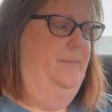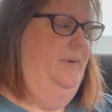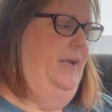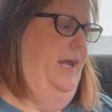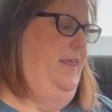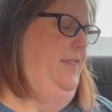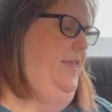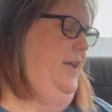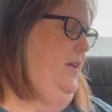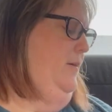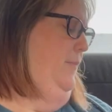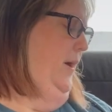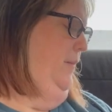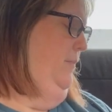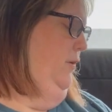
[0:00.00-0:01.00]
but I think it
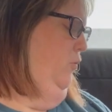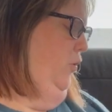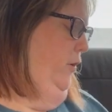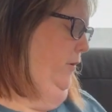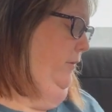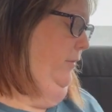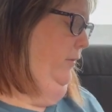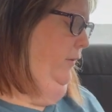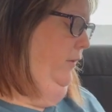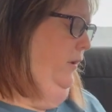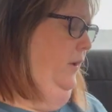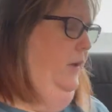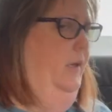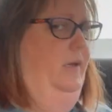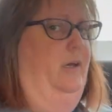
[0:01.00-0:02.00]
might be worth
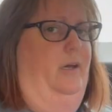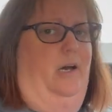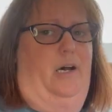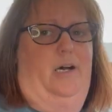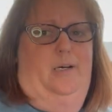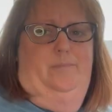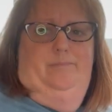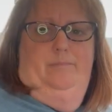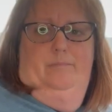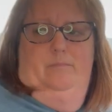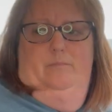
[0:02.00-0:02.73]
um,